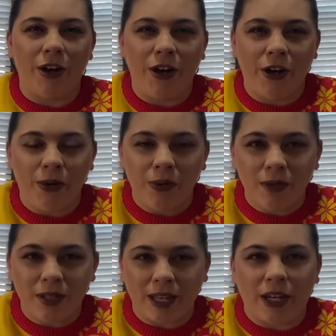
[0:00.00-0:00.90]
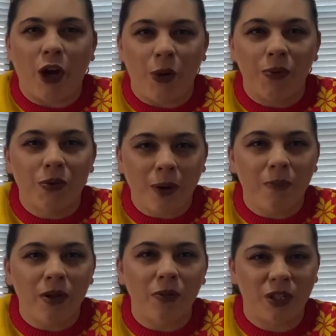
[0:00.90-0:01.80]
oat
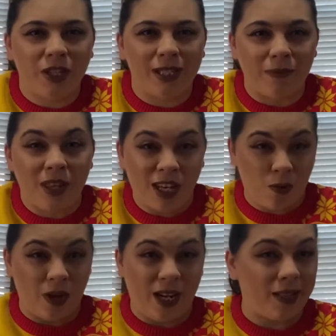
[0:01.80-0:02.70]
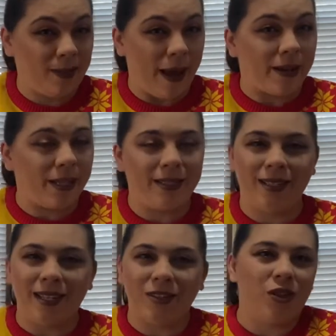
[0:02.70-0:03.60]
crumble, which is something you would expect because it
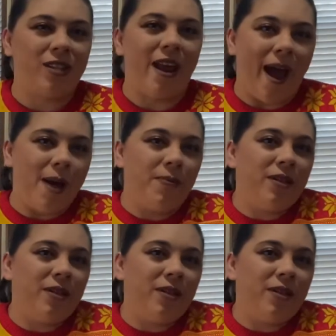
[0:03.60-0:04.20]
doesn't just say apple,